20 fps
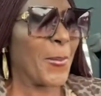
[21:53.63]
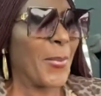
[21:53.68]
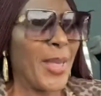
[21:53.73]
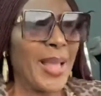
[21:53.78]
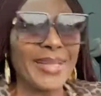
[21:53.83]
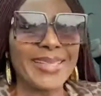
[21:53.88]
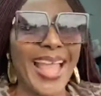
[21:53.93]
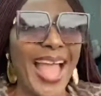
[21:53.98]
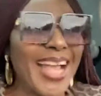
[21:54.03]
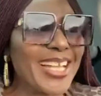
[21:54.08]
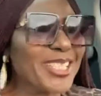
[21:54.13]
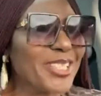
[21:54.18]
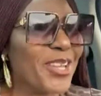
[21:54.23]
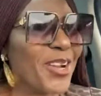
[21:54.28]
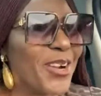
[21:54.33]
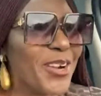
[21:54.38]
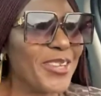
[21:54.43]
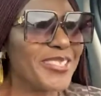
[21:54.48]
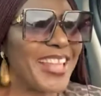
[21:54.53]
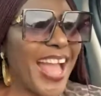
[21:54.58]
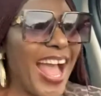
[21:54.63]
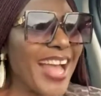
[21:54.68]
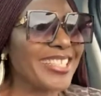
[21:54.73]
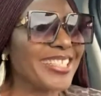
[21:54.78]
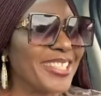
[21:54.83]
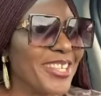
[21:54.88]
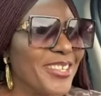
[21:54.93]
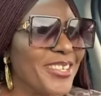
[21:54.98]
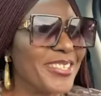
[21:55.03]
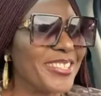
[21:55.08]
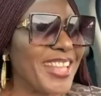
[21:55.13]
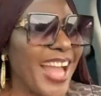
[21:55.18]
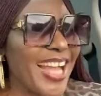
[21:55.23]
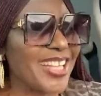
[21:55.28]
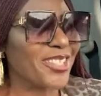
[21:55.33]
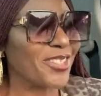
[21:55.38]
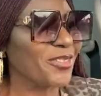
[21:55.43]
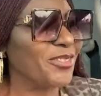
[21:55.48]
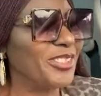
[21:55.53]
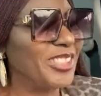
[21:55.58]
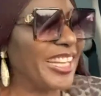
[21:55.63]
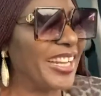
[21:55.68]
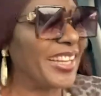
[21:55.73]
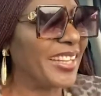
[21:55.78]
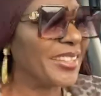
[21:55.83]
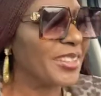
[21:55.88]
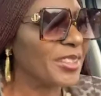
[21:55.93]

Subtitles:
Dance, oh, dance, oh, dance, Uje.